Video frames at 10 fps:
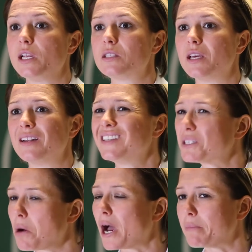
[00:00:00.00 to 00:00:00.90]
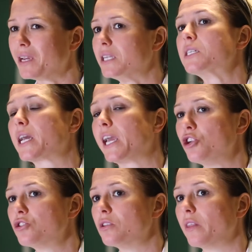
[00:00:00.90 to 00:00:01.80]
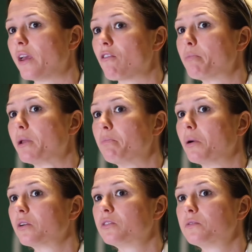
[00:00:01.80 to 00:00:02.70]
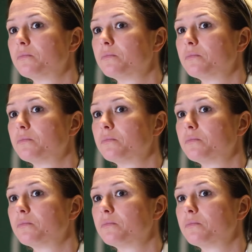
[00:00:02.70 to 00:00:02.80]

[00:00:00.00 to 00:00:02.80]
then this might be an indication that there are bed bugs.